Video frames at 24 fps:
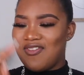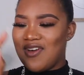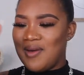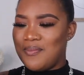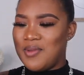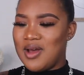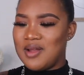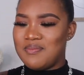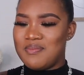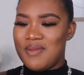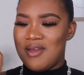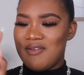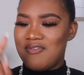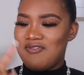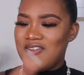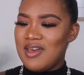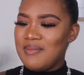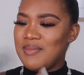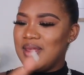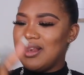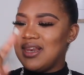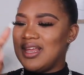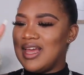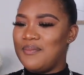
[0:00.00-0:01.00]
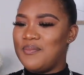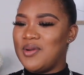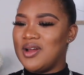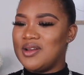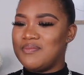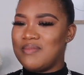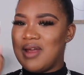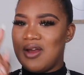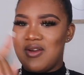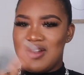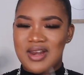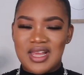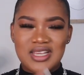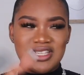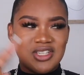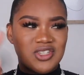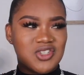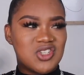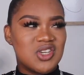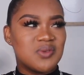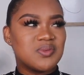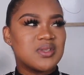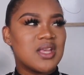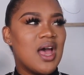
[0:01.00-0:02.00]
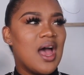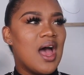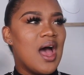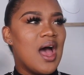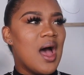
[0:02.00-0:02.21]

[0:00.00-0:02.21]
about my family, about my relationships,